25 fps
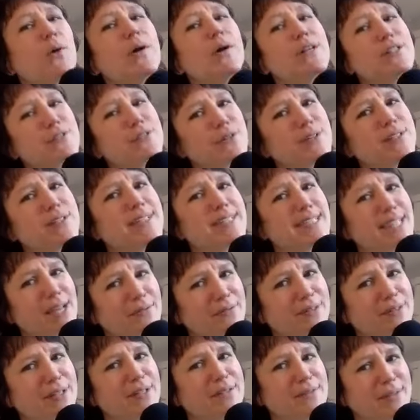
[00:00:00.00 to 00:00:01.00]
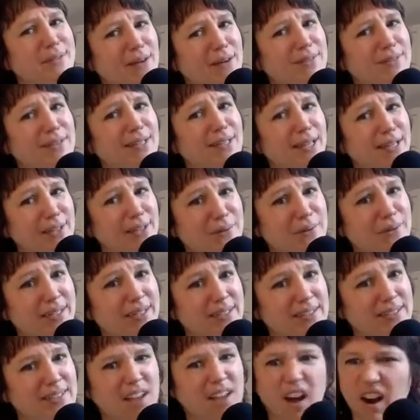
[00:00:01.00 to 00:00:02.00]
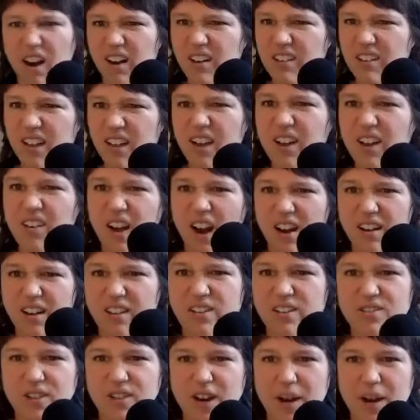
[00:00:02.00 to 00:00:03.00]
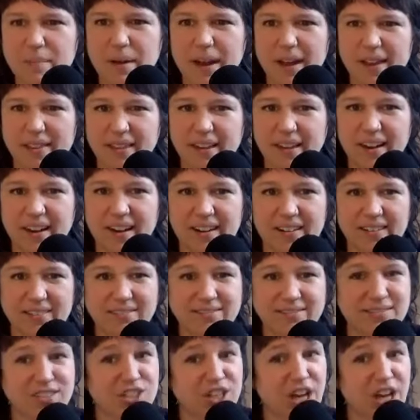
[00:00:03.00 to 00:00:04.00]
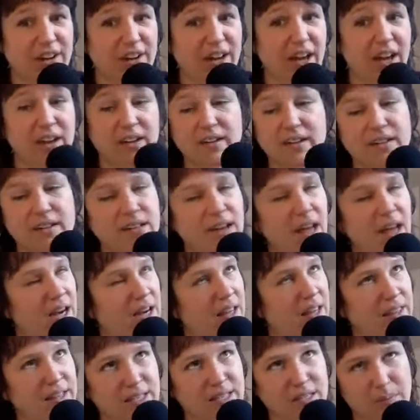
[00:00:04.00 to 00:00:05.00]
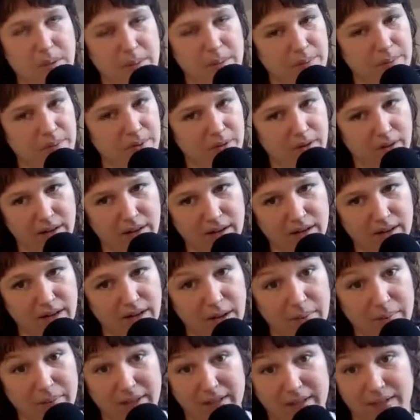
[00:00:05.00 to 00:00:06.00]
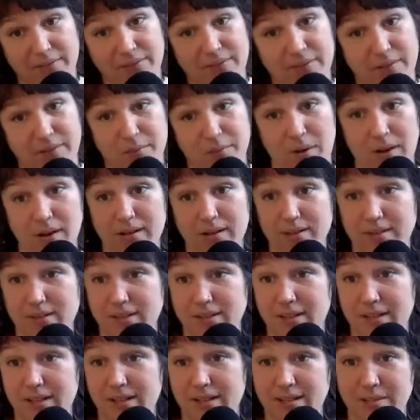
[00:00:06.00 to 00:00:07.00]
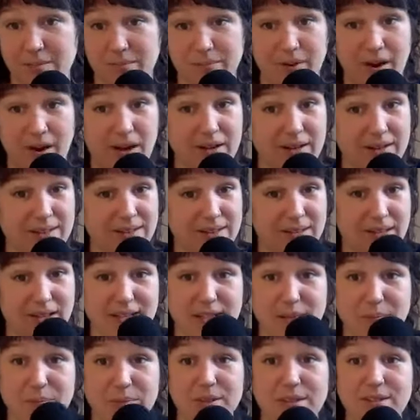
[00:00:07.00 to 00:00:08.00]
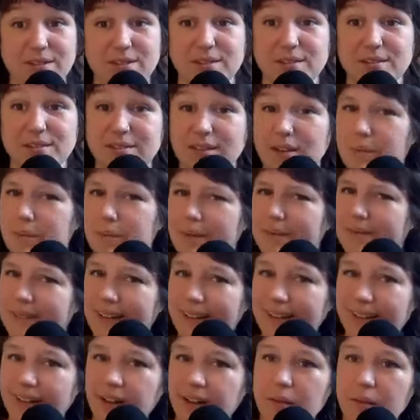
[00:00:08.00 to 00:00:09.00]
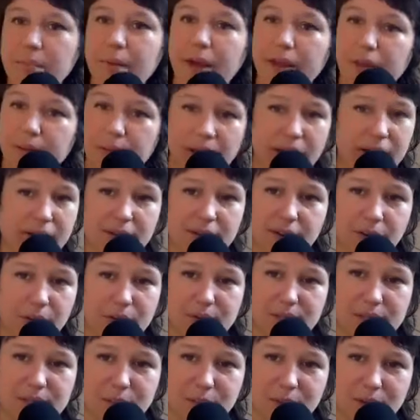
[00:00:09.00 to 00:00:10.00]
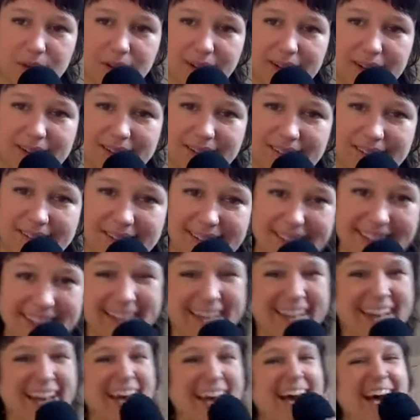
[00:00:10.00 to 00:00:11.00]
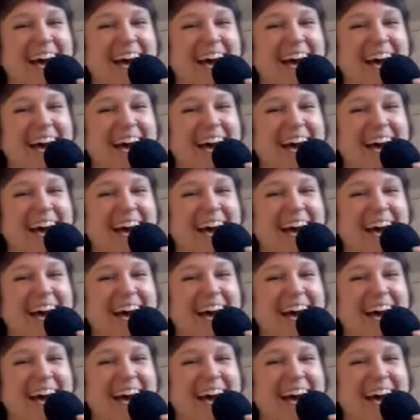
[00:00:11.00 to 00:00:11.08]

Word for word: queer joys that definitely involve a lot of queers harlow harlow's right by there shout out none of these people are i mean if you want to send us some products lush please do so but by the way no one supported us on this